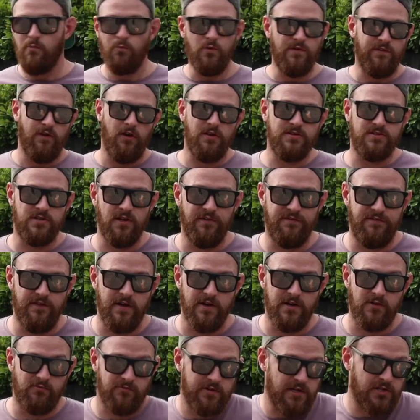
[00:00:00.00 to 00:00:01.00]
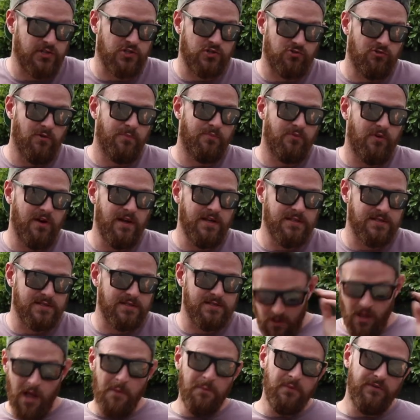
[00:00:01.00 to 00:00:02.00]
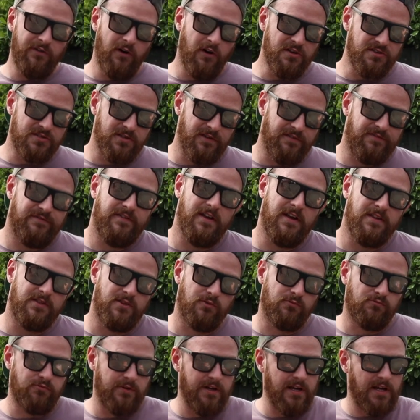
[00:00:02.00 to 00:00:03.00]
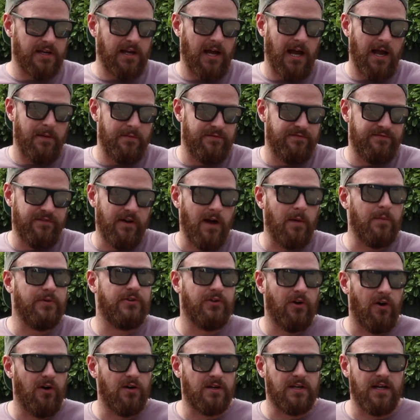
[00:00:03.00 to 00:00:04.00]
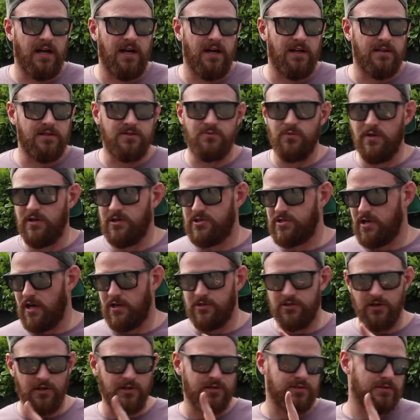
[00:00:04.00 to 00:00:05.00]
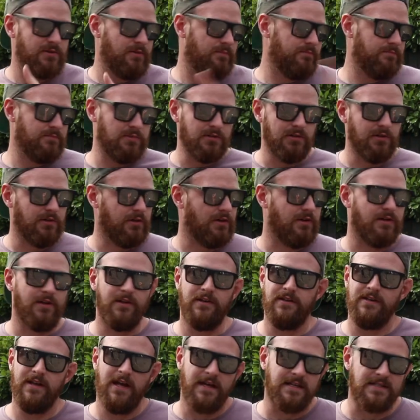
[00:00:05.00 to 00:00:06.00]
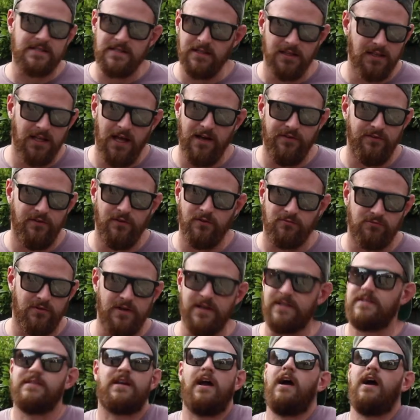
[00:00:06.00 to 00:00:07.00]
We've also fitted a rear strut brace. And we've also fitted the rear carbon fiber door cards, which are just, oh, next level race